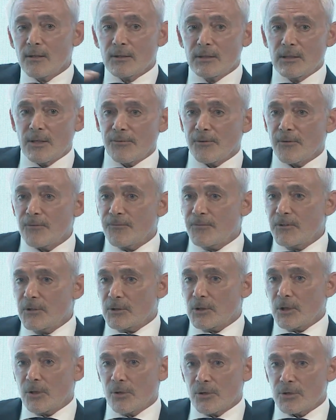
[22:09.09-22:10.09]
different
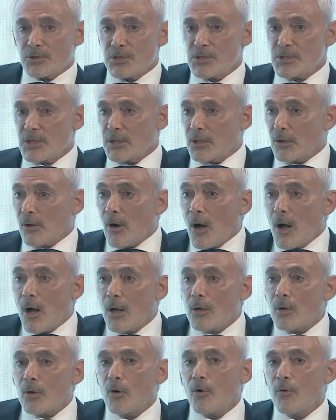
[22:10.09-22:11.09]
fiat currencies that are
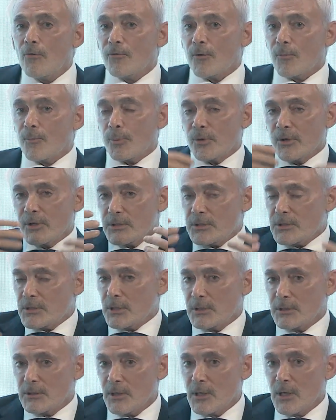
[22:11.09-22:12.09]
all
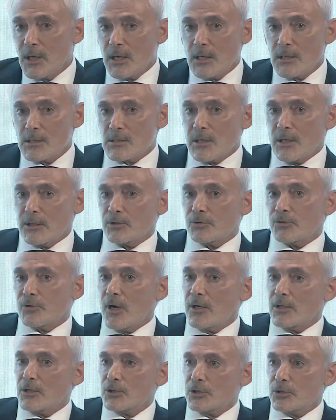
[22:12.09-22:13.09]
overprinted is like
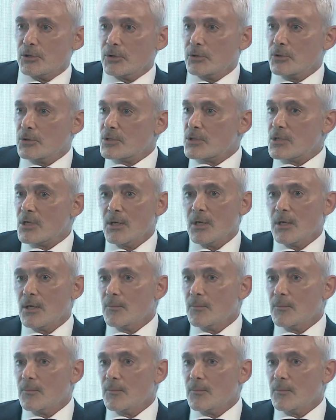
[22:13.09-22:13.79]
trying to choose